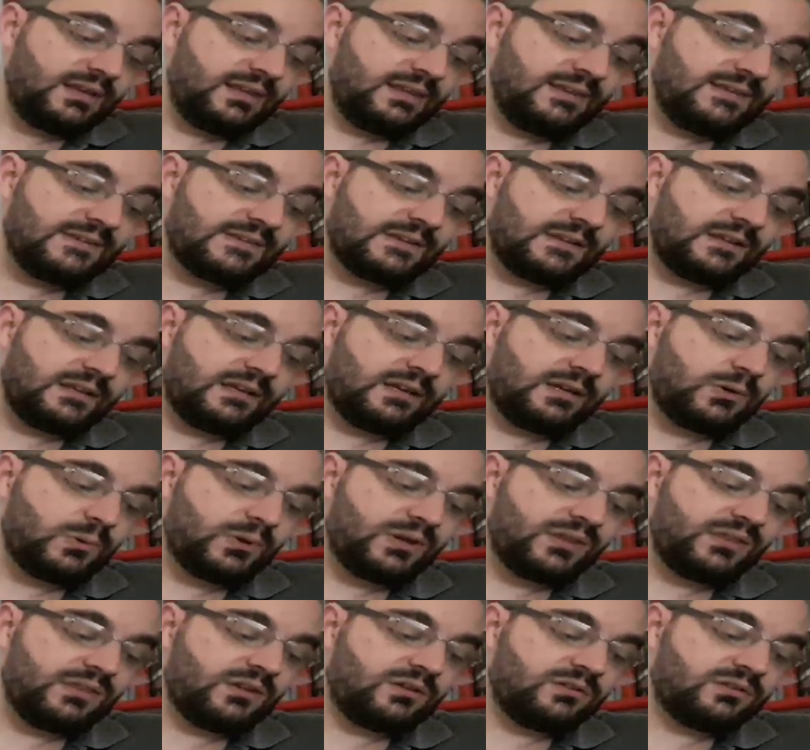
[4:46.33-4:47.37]
easily,
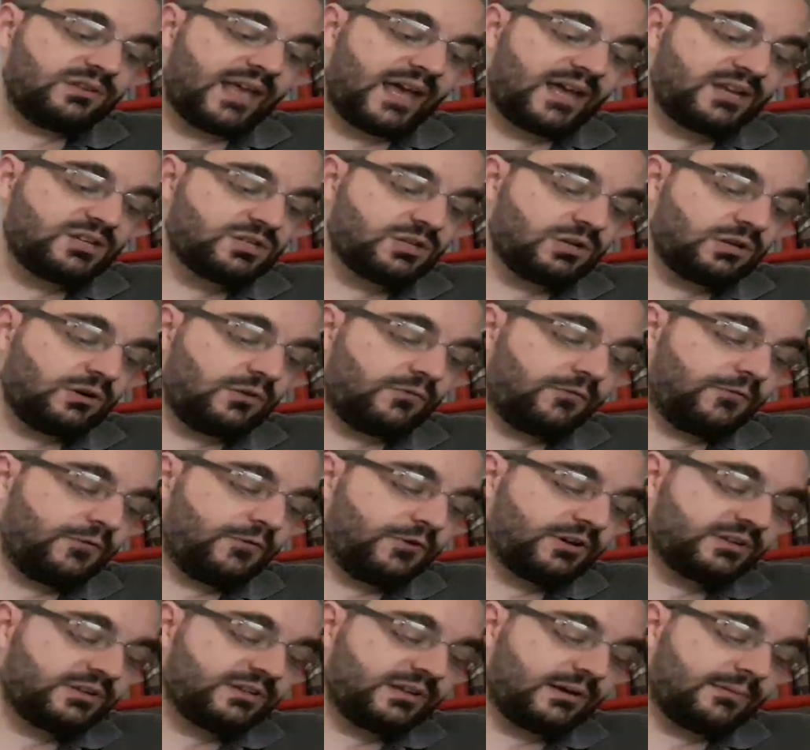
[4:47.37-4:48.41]
with no danger of
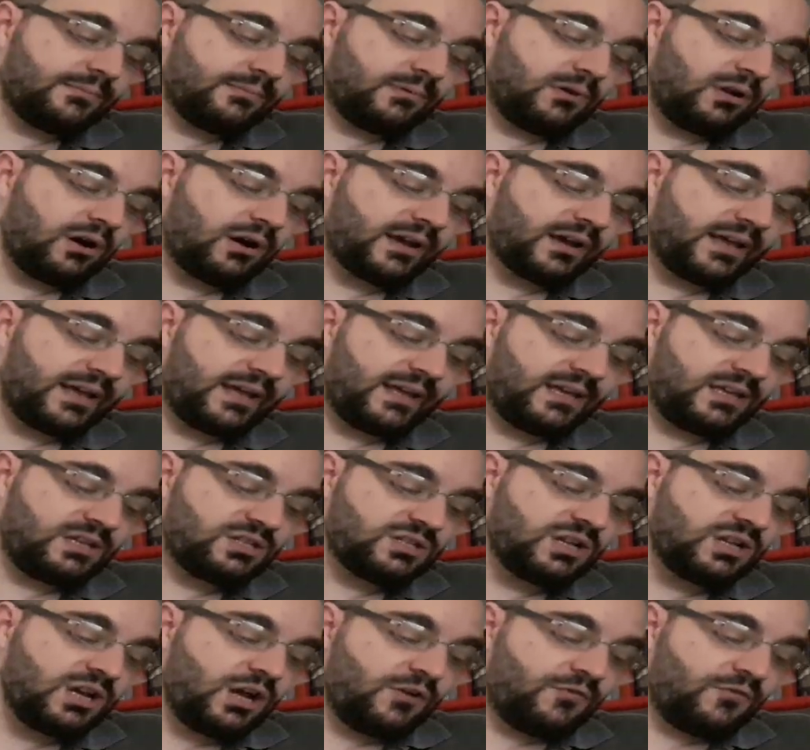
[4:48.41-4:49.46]
further
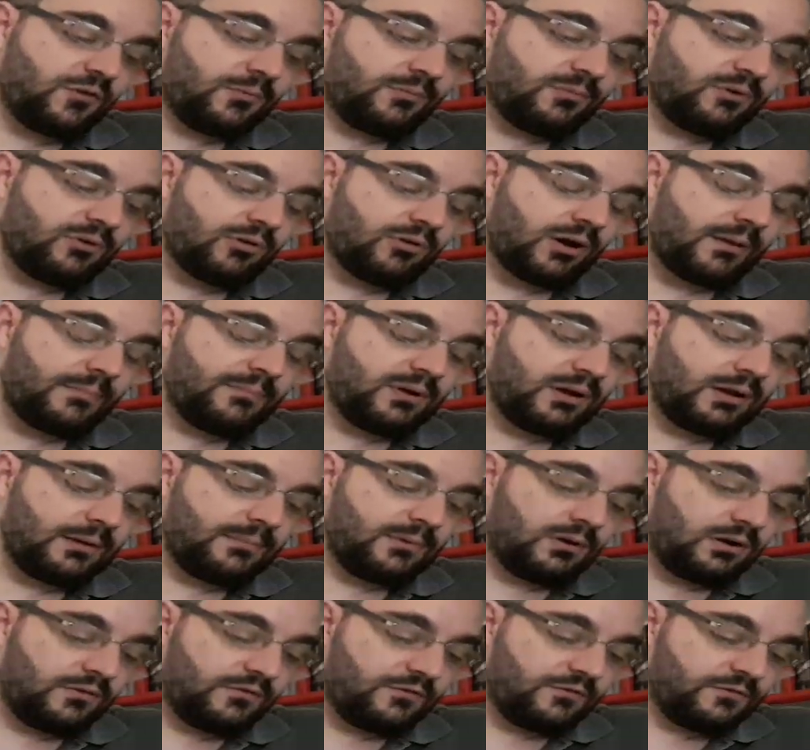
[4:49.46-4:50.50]
blockage from rubble
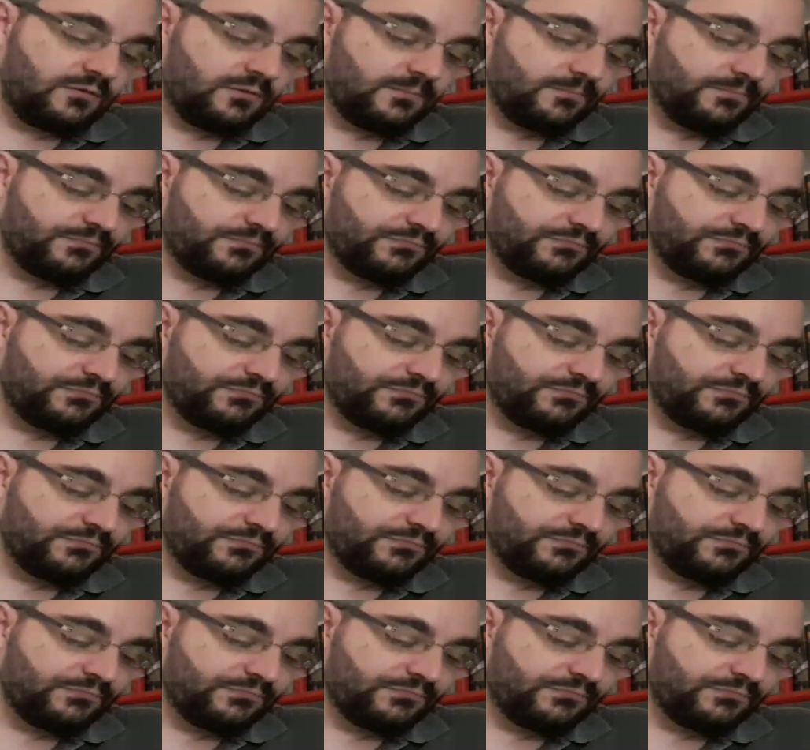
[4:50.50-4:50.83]
above.